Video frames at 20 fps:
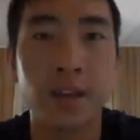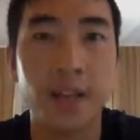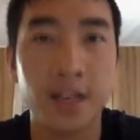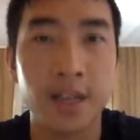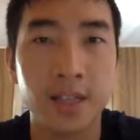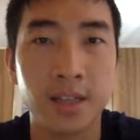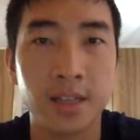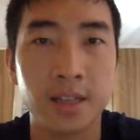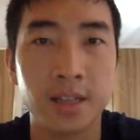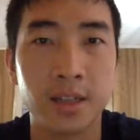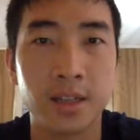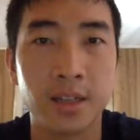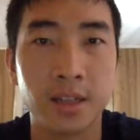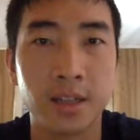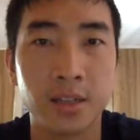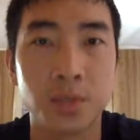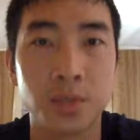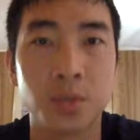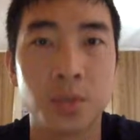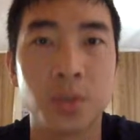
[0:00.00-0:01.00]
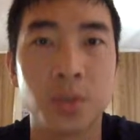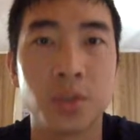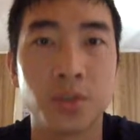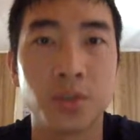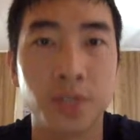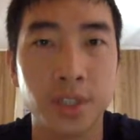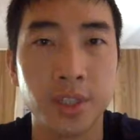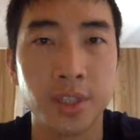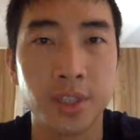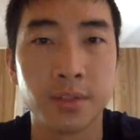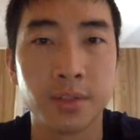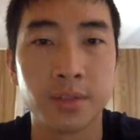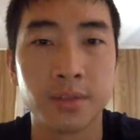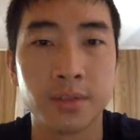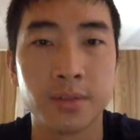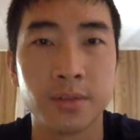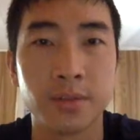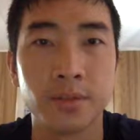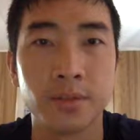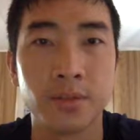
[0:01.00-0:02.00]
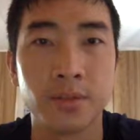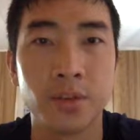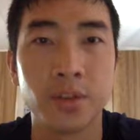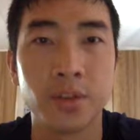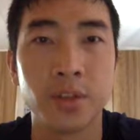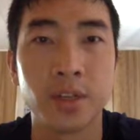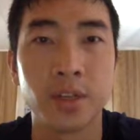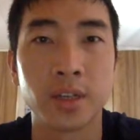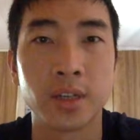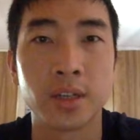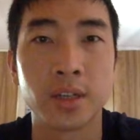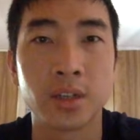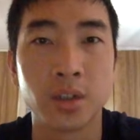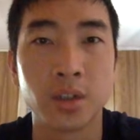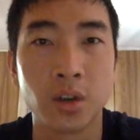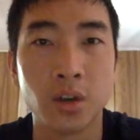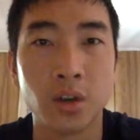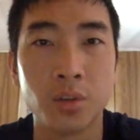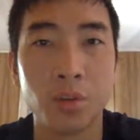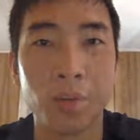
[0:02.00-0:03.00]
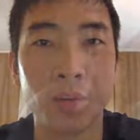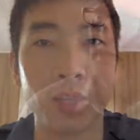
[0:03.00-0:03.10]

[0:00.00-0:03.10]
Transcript: Next, let's watch a video from GOMA.